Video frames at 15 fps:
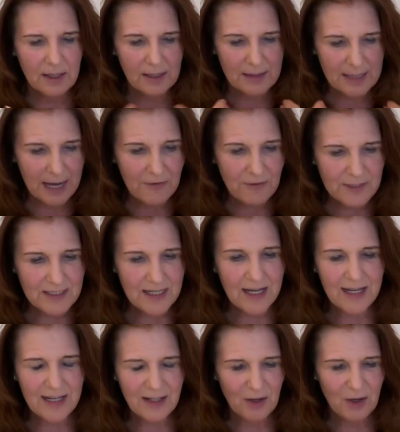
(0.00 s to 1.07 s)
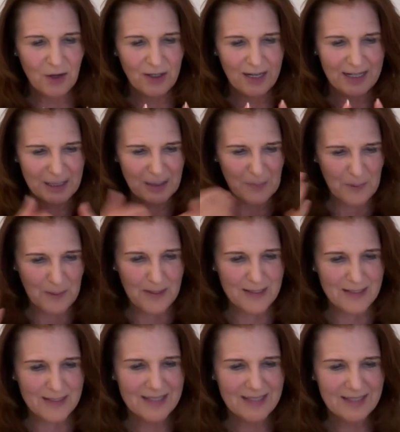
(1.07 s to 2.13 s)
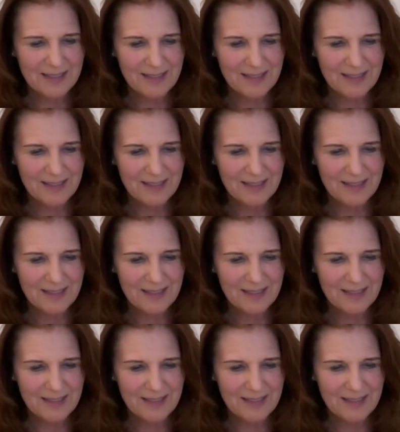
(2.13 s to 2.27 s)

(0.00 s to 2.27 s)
to have a dialogue and to build